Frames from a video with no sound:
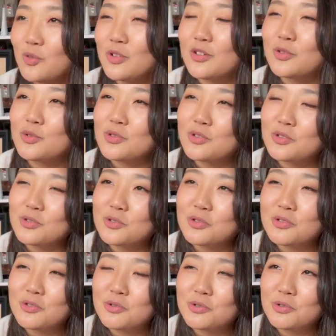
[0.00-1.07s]
well,
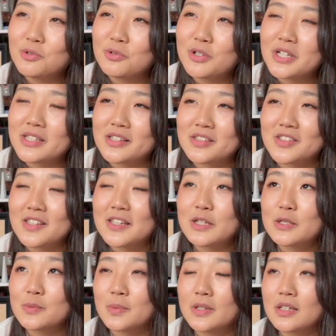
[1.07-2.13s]
two threes at
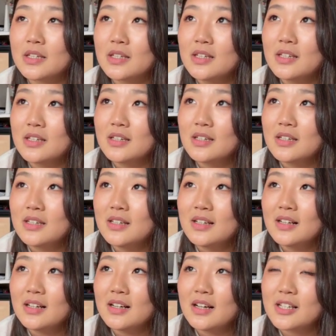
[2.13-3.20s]
6, but
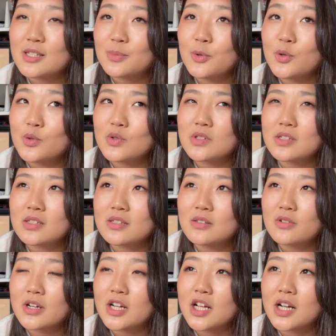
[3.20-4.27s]
I suppose it's
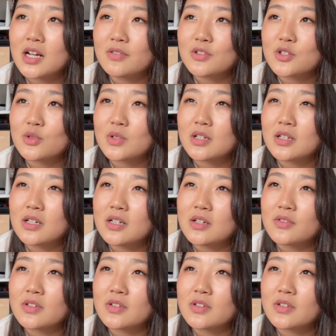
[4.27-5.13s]
3.5 and 2.5.